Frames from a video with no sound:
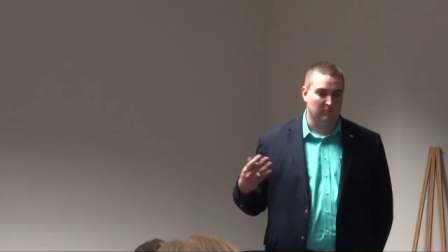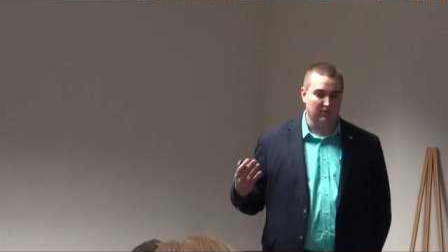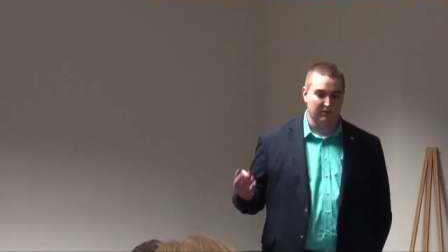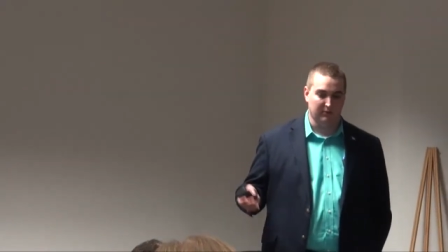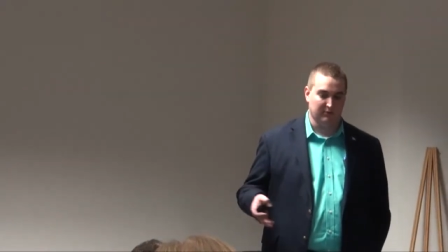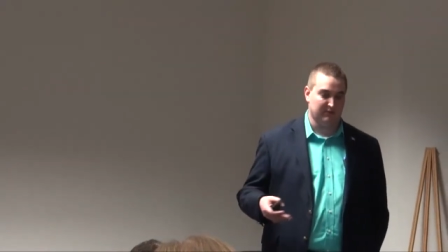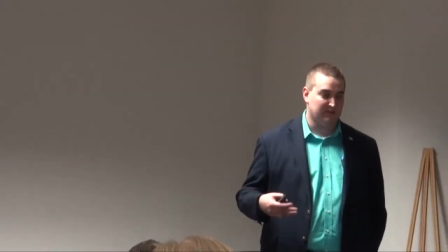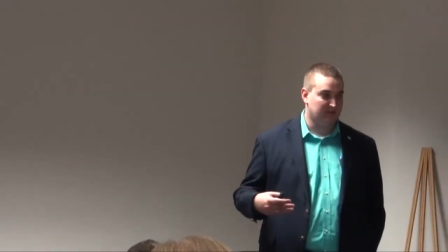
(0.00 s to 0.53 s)

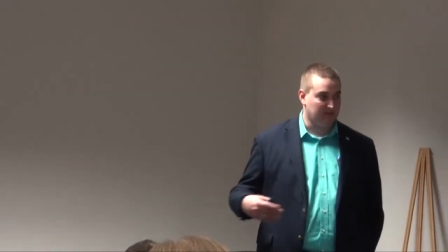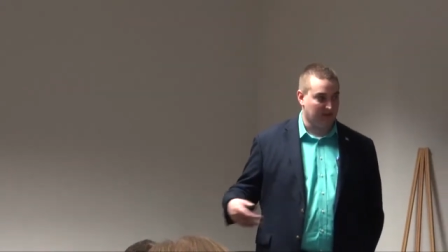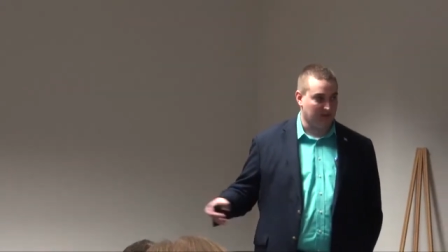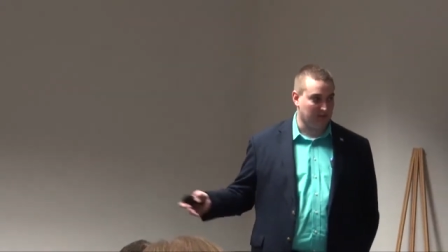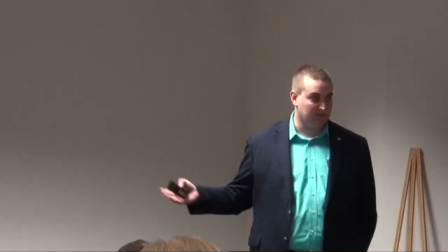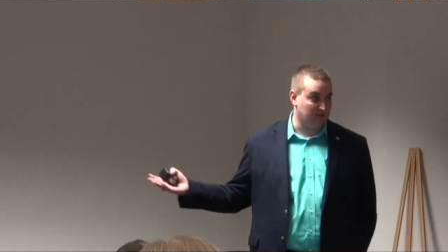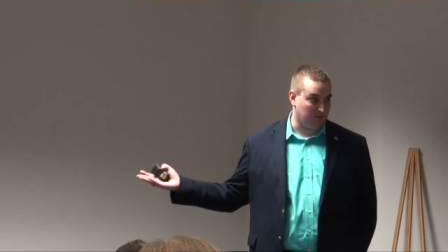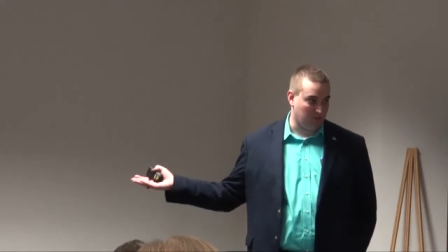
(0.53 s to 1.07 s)
use to
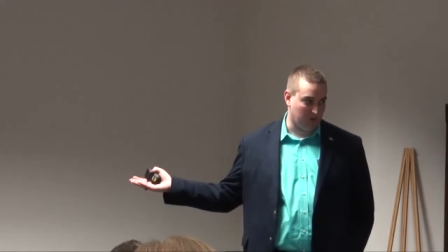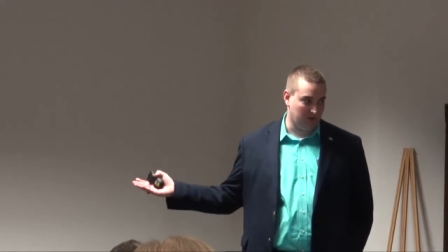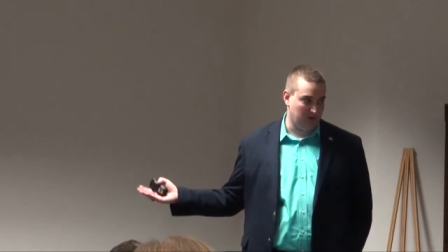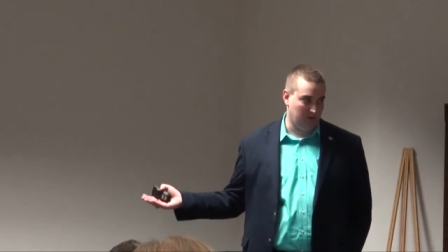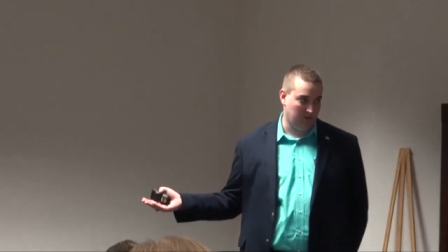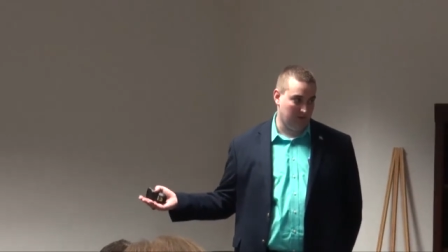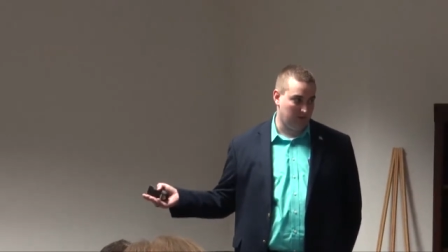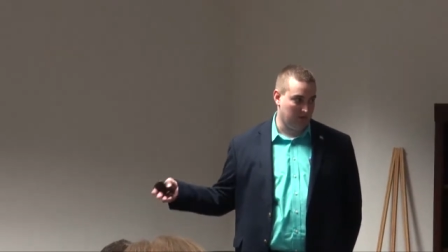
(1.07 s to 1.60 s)
help support
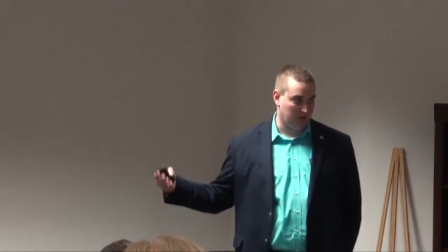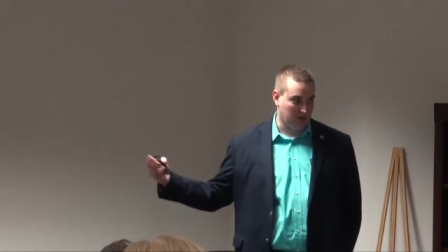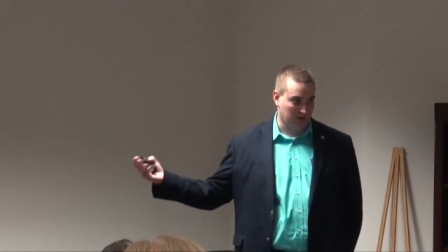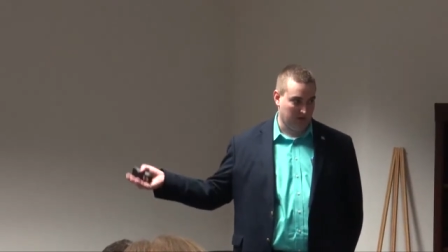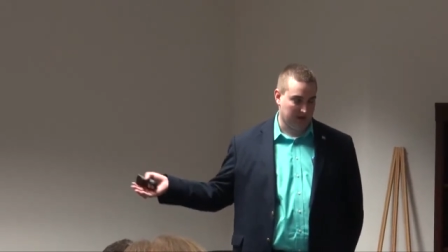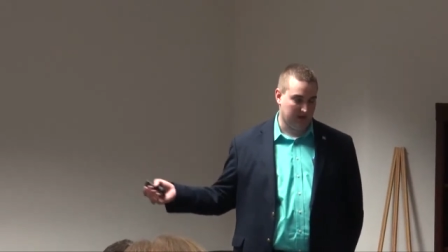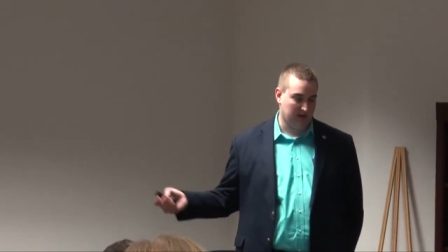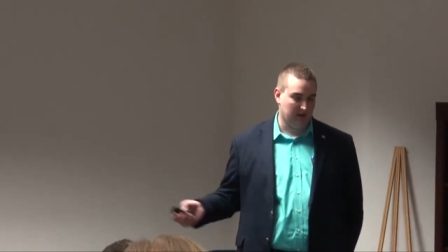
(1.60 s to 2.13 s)
you in
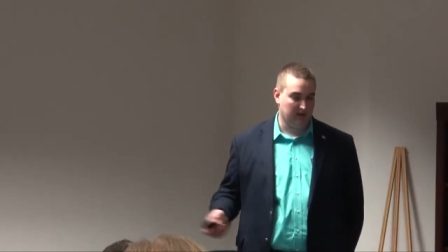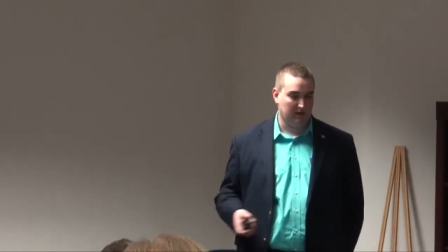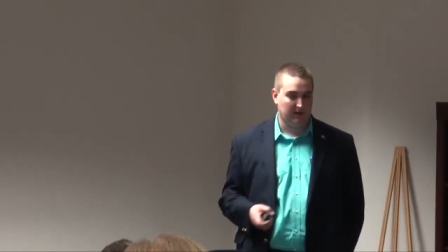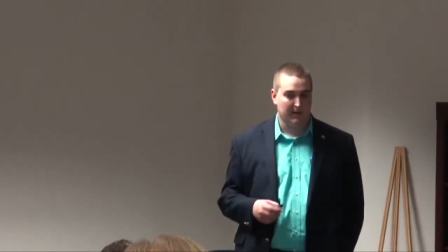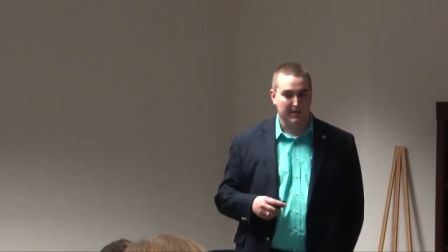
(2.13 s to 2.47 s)
going there.